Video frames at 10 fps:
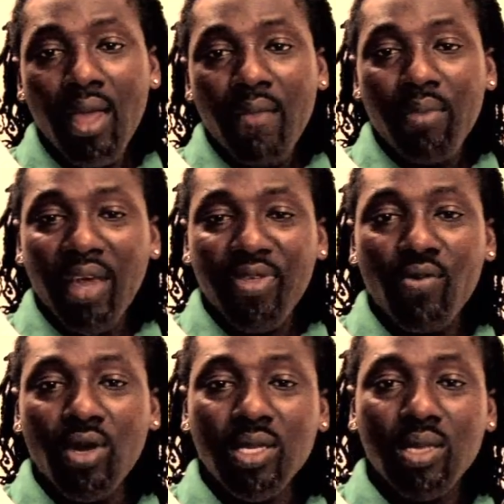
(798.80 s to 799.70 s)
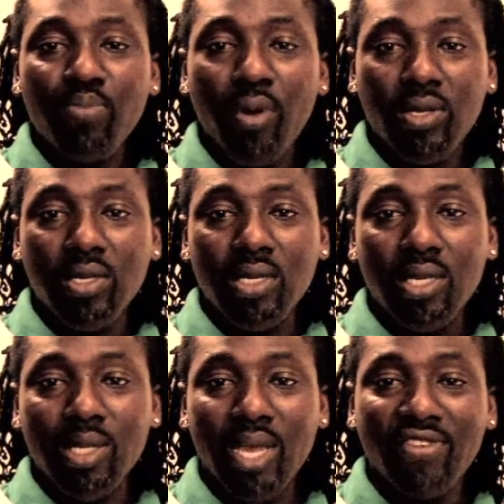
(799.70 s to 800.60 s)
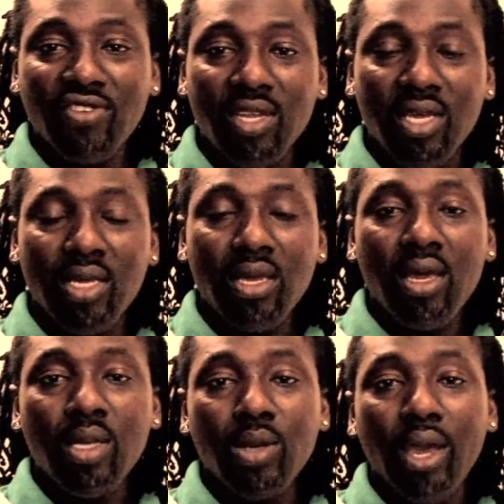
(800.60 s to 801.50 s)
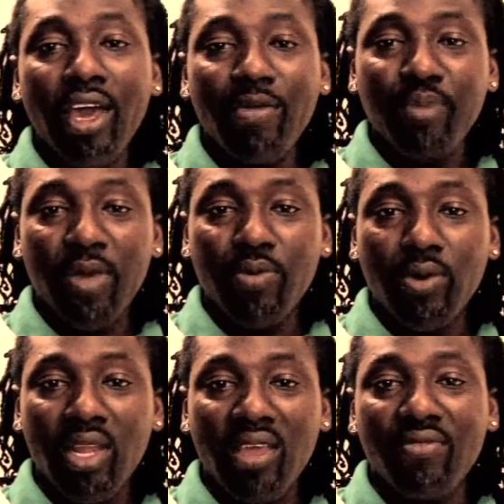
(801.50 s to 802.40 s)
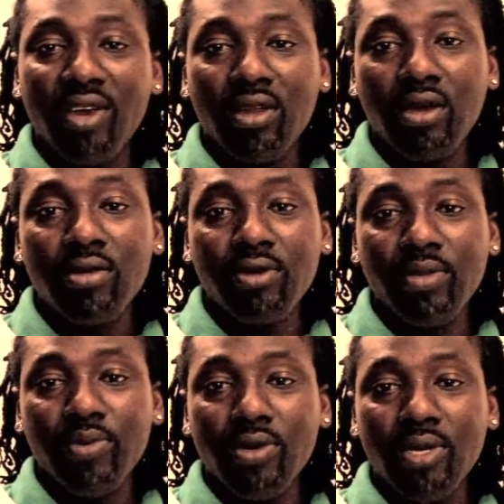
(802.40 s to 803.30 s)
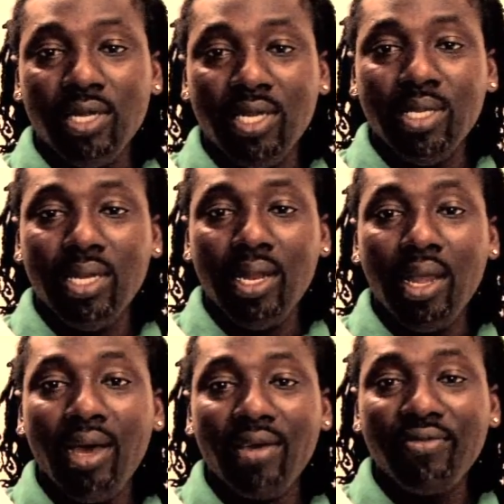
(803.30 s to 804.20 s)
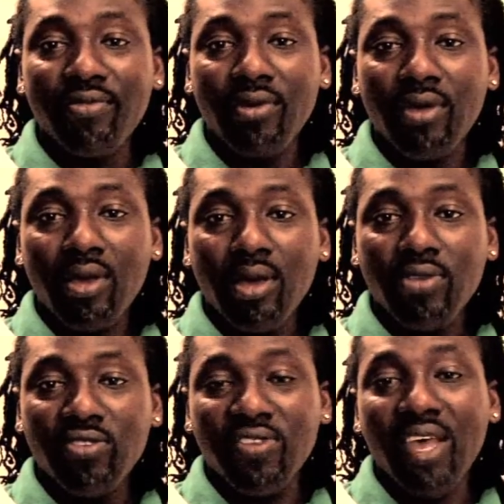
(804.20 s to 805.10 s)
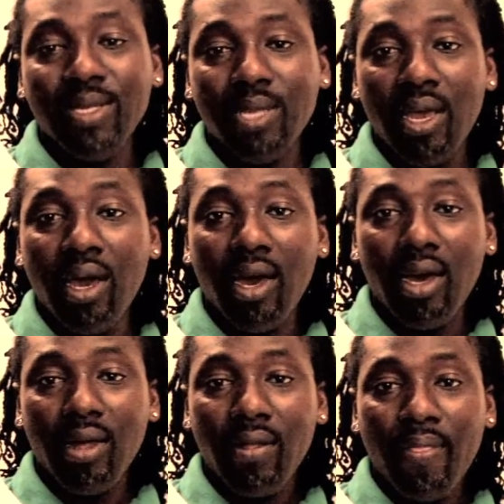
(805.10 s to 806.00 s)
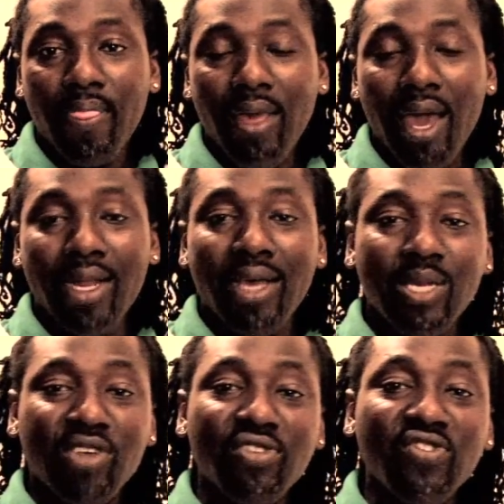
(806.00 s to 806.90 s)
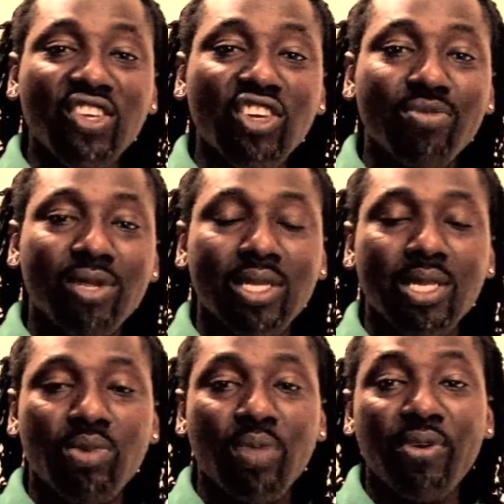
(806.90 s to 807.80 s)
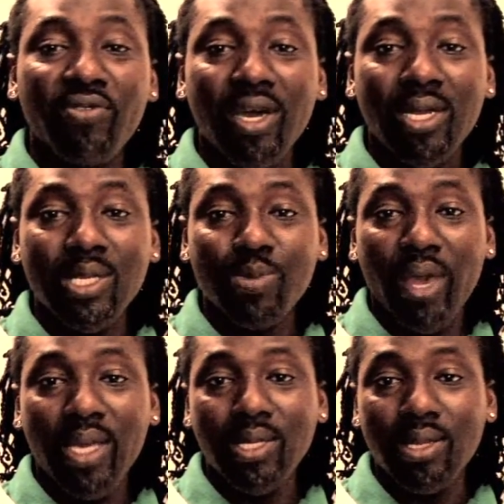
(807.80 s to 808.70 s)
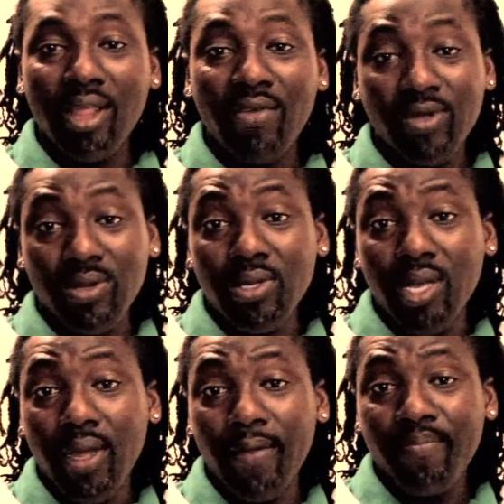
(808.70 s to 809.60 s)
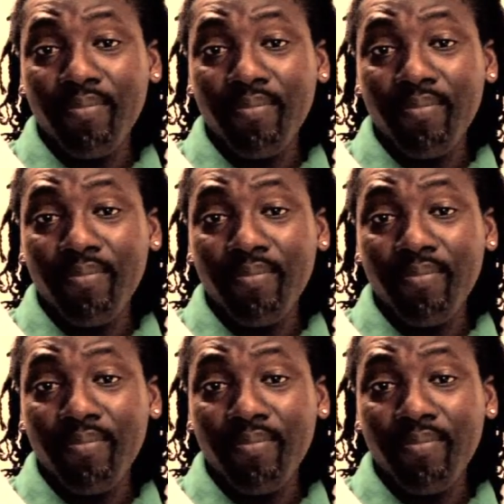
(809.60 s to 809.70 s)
But I think what is important is actually to help people live an honorable and decent life, just as they are. And as a Christian community, we provide a space that we do that.